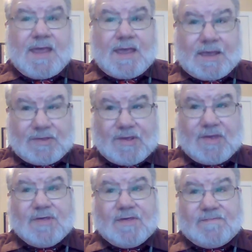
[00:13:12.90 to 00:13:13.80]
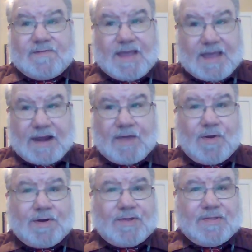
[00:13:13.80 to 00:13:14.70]
He says, If
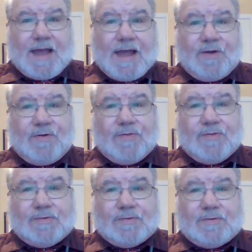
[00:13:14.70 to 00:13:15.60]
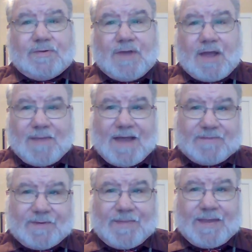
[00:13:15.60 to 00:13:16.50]
anyone desires to come
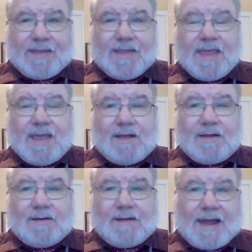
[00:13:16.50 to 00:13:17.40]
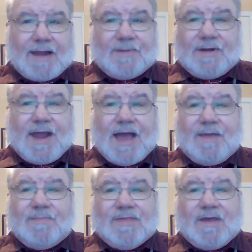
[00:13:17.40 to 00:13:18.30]
after me, let him deny
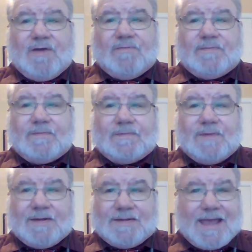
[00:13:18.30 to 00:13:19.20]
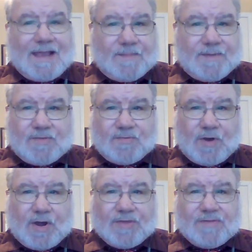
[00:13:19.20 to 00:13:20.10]
himself and take up his
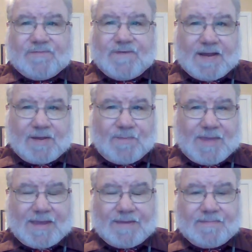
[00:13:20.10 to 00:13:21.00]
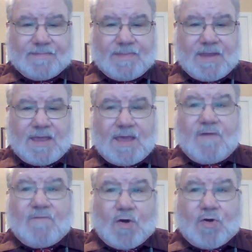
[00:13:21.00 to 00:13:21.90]
cross and follow me.
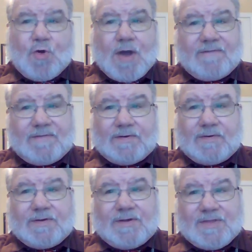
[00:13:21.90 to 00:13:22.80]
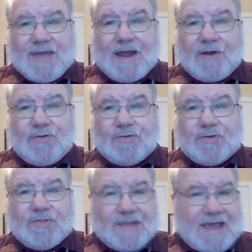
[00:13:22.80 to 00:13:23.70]
For whoever desires
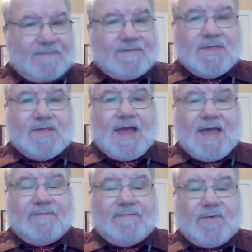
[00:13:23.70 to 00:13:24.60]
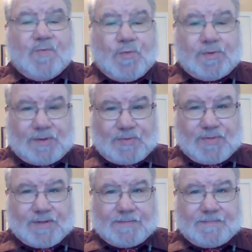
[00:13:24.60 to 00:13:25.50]
to save his life will lose it,